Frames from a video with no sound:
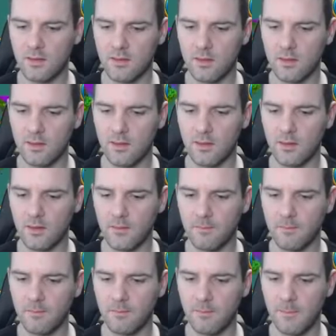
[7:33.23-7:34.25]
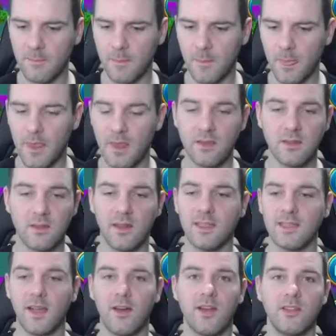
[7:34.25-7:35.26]
Okay. So that's
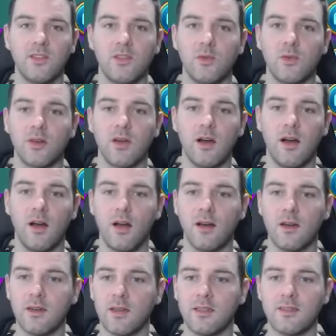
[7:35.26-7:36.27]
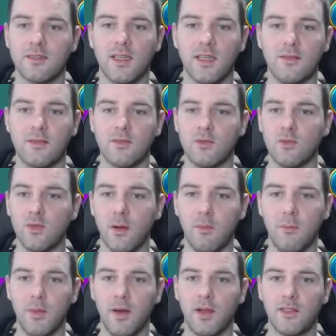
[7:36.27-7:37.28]
how I do Kahar. It saves you a
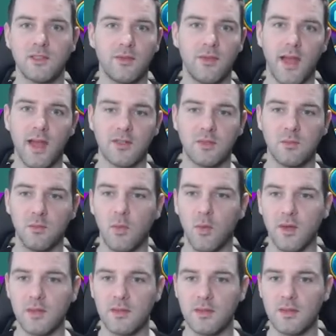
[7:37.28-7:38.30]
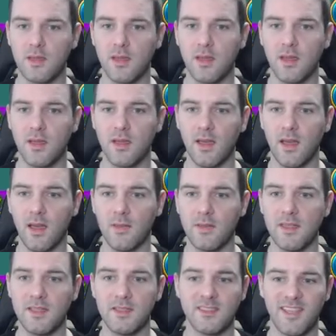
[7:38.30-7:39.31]
bunch of action points.
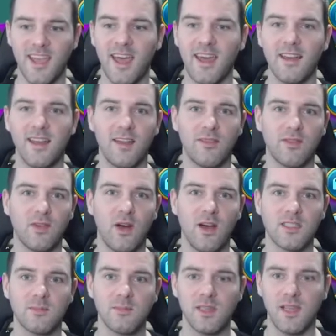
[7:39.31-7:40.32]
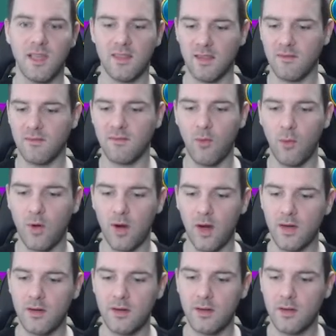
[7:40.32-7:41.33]
These 10 have cost me, I think,
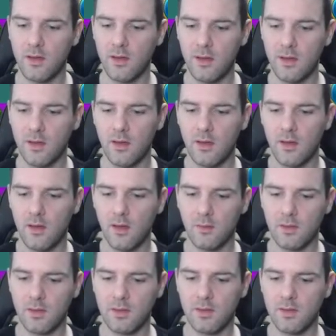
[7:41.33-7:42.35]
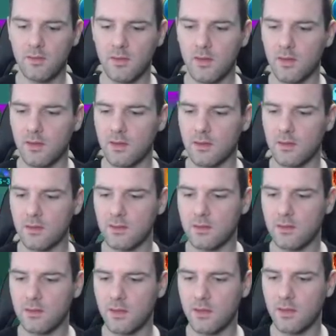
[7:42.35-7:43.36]
400. I believe it
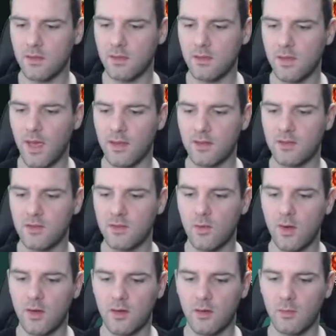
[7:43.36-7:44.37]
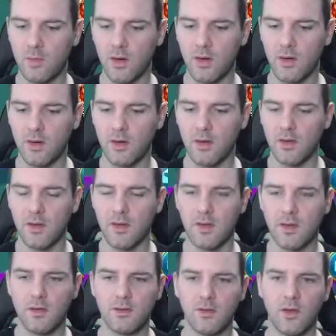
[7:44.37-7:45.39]
is. Yeah, it's 200 per.
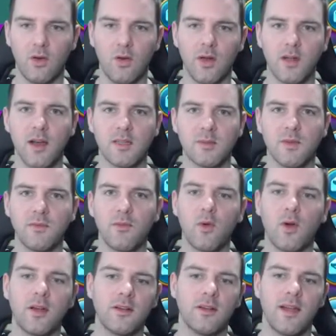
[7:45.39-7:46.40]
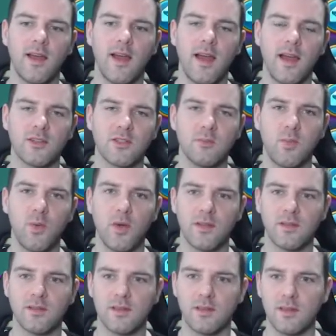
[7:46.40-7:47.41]
So it cost me 400 action
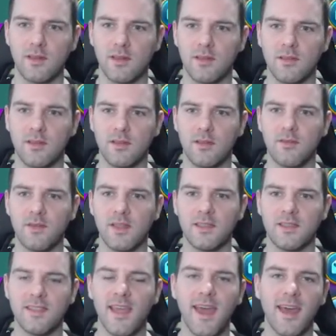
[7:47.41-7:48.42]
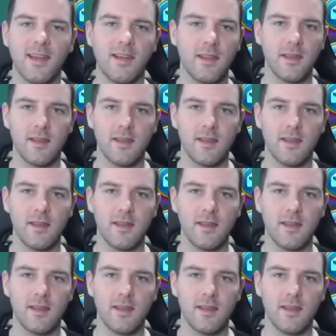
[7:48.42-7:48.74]
points to defeat 10.